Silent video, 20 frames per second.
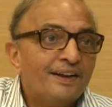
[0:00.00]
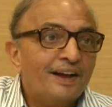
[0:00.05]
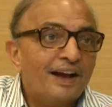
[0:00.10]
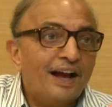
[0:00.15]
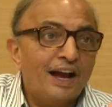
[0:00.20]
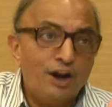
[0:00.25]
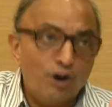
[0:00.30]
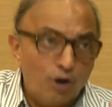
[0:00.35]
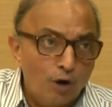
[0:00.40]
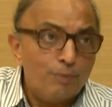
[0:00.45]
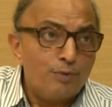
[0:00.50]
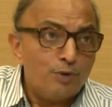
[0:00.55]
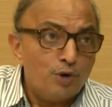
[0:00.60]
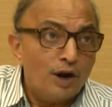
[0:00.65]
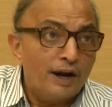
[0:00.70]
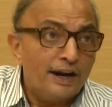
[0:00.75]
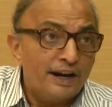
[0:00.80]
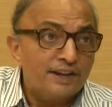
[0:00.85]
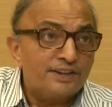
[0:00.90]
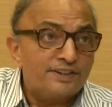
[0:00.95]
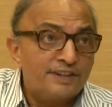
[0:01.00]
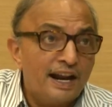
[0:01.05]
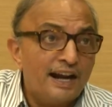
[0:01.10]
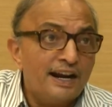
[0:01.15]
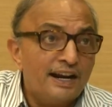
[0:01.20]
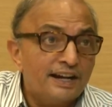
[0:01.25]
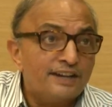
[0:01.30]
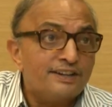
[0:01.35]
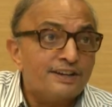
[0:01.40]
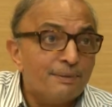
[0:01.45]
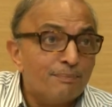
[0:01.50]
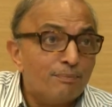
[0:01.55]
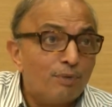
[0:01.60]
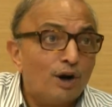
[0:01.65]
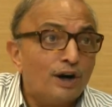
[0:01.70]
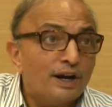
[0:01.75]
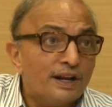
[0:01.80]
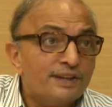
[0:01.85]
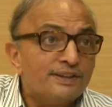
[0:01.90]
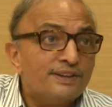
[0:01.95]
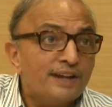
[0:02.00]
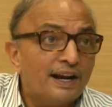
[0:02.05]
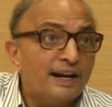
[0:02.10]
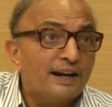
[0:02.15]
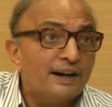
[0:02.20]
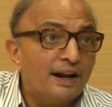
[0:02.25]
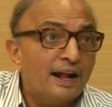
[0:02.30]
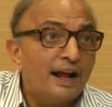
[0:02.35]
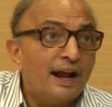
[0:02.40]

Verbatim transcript: I hope you understand its importance and,